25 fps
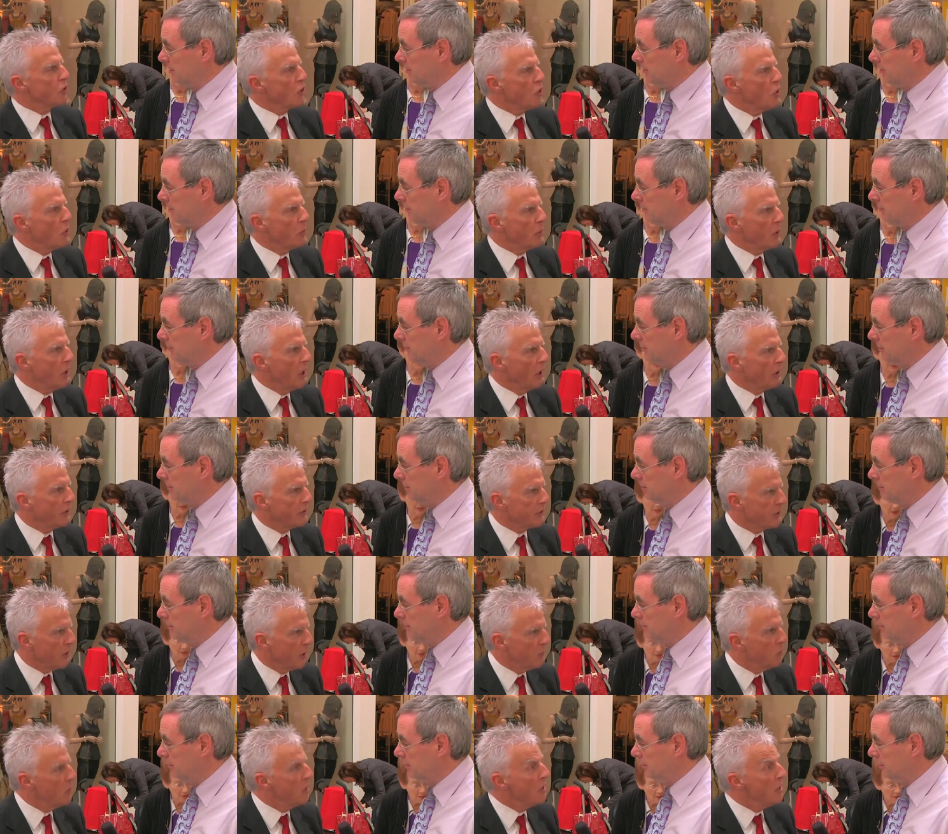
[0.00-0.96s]
Speaker 1: open all the
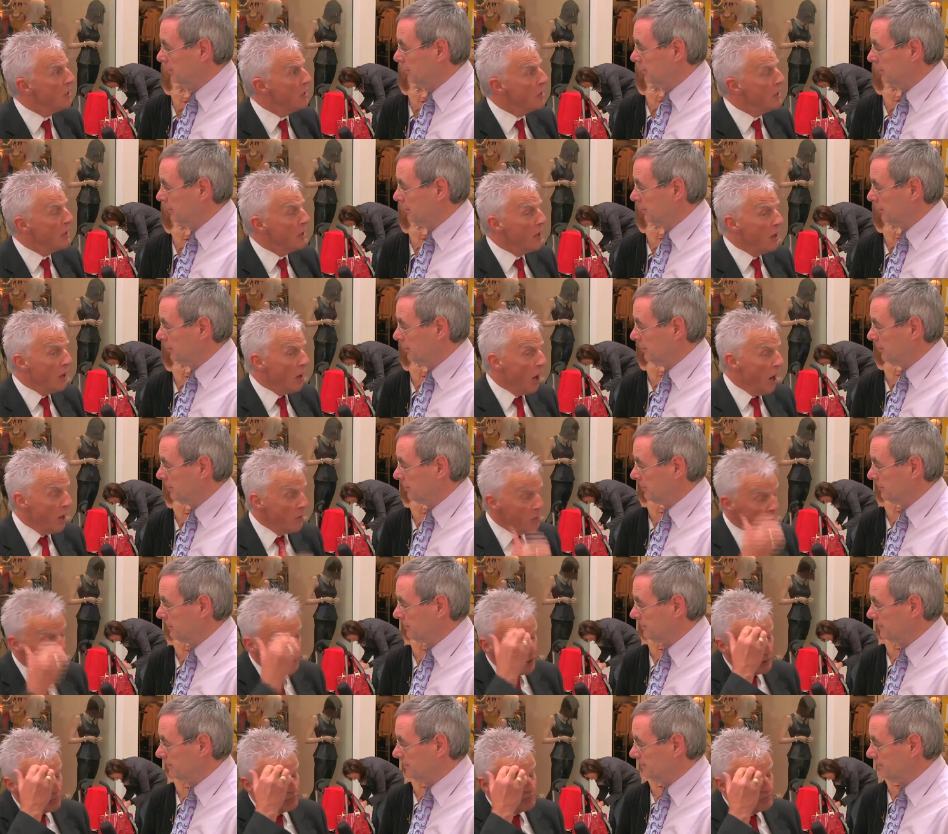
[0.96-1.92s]
time. I'm
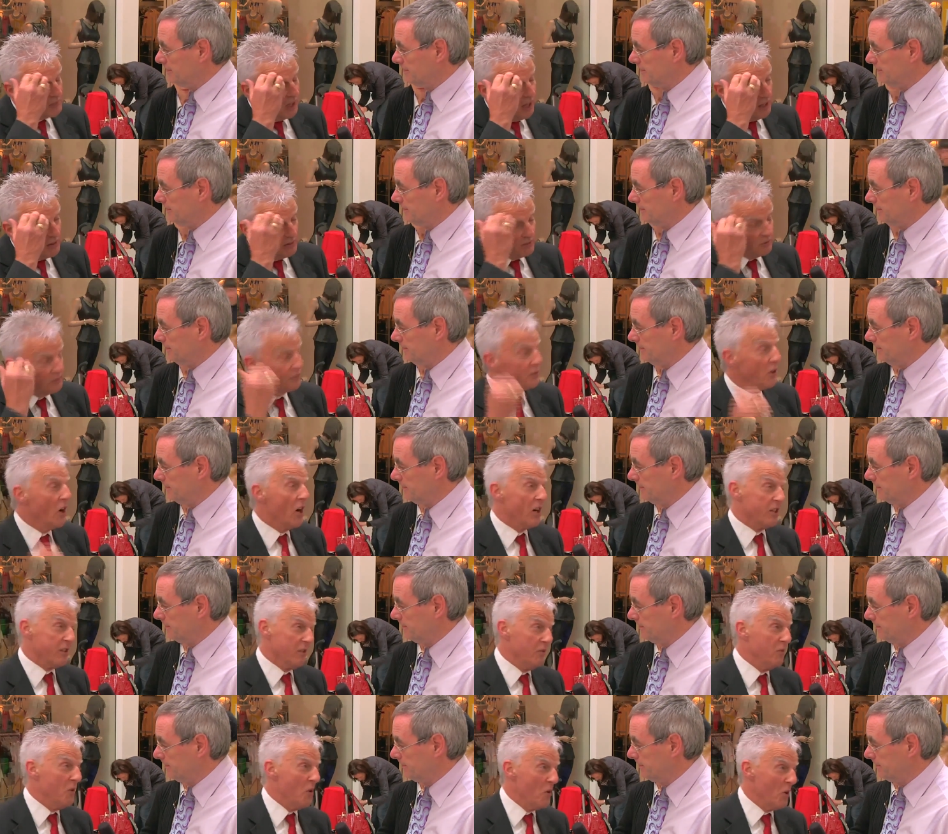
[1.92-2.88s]
here, man,
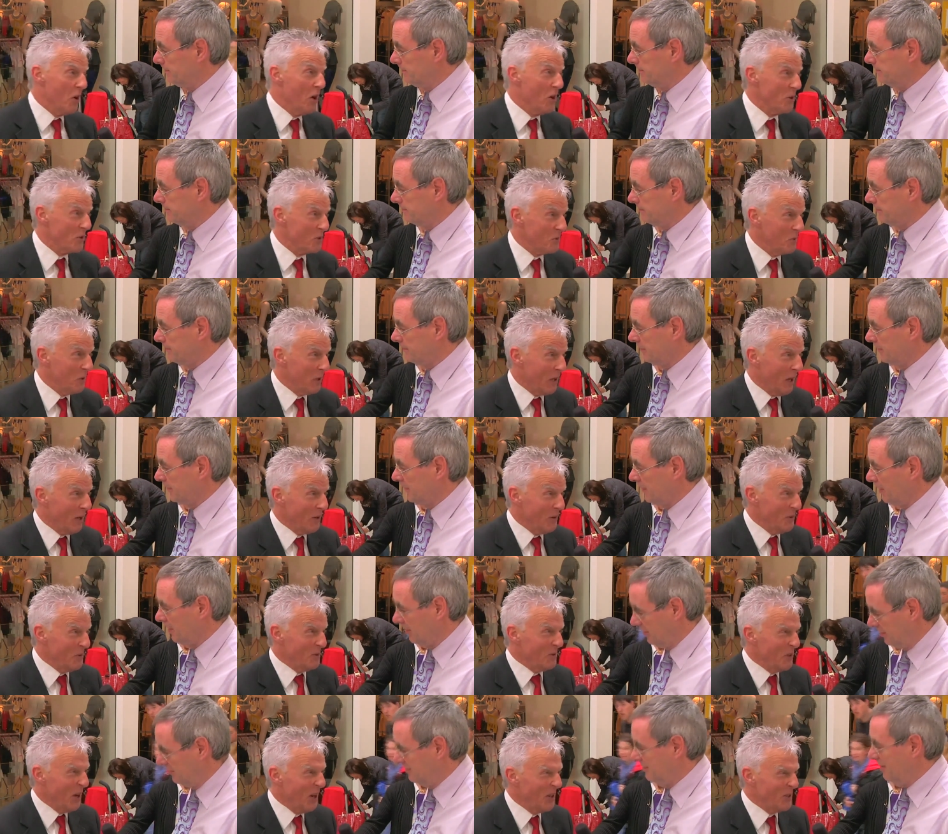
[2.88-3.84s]
44 hours a week. I
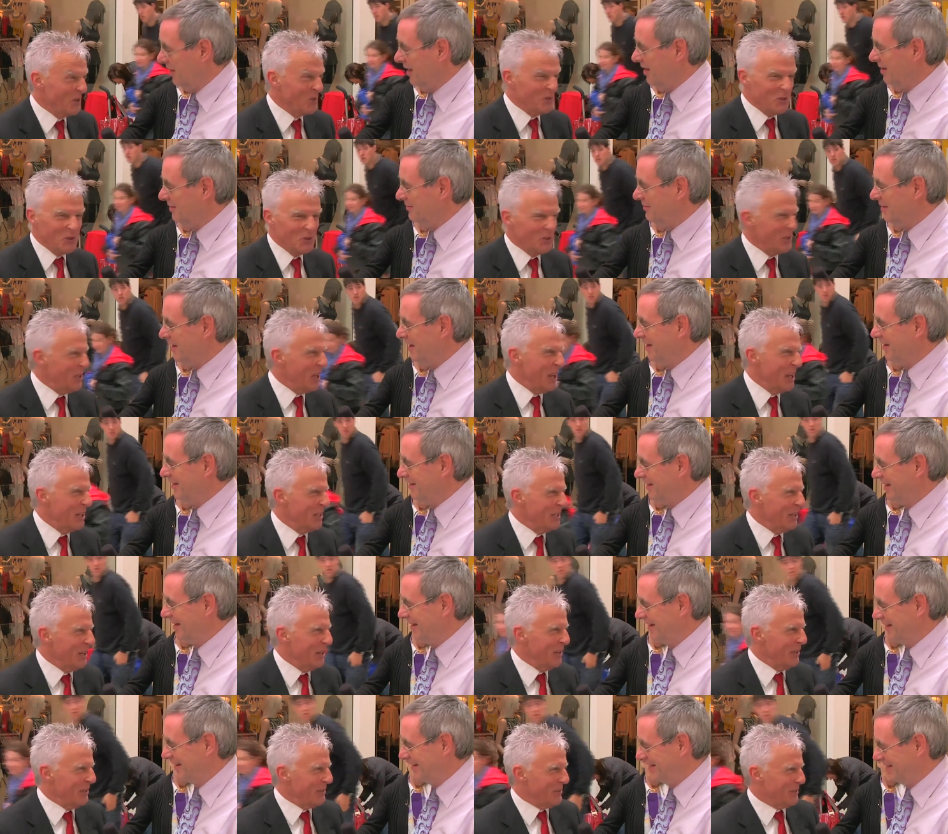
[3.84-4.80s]
don't, do, I don't do the 80 I
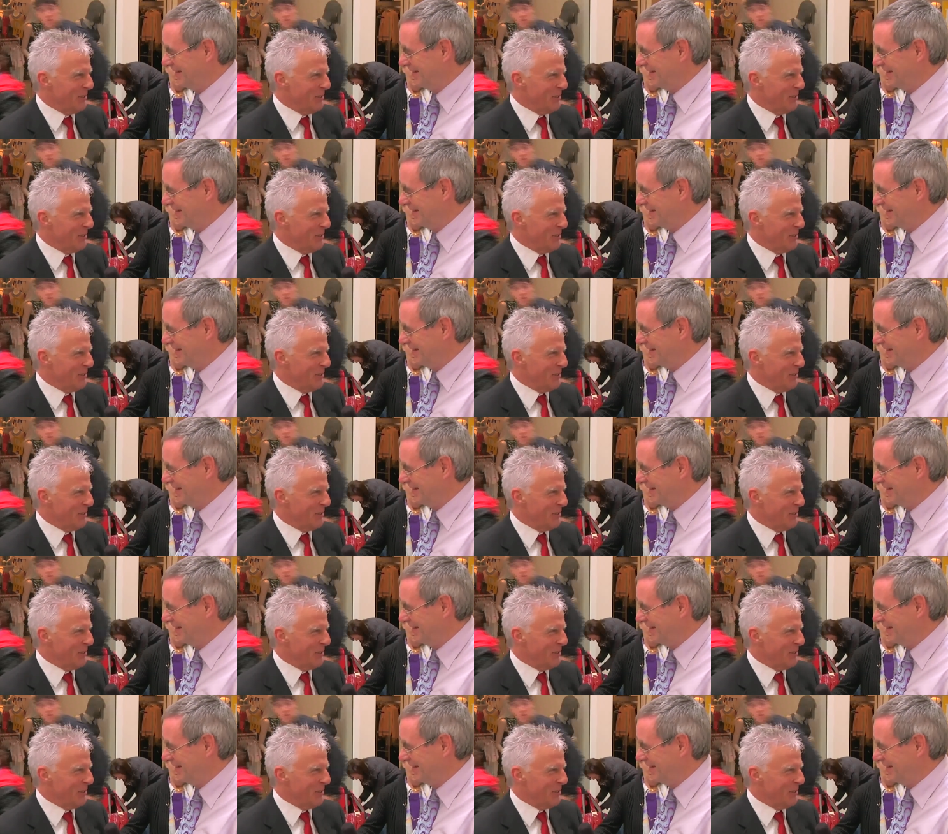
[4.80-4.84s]
used to